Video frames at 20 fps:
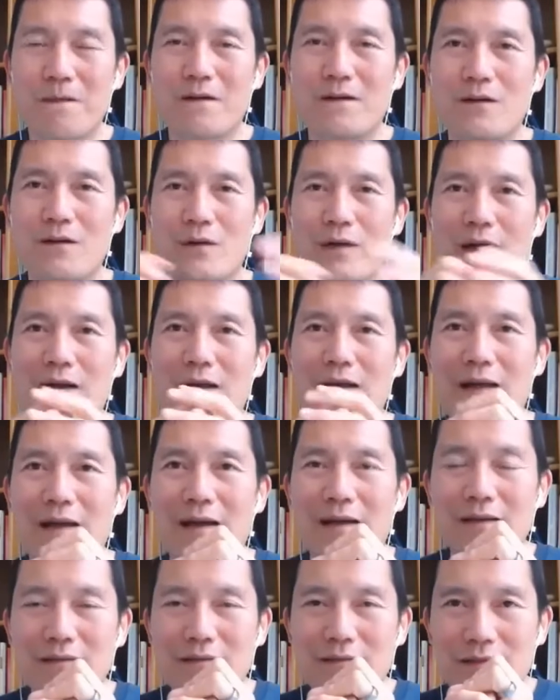okay?
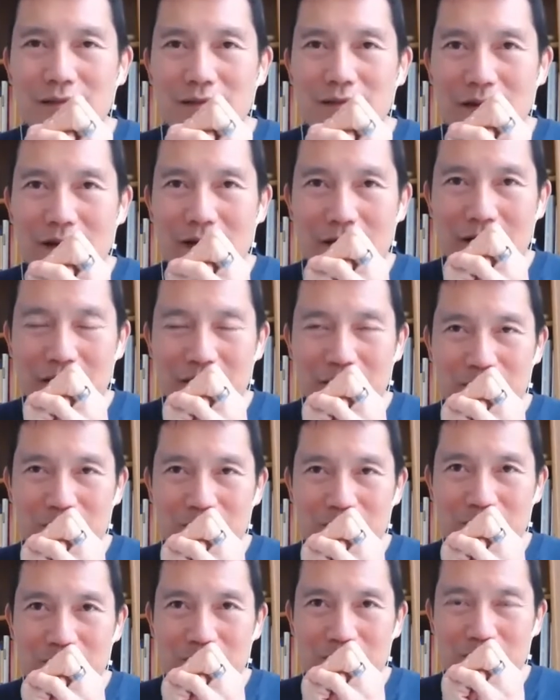And um,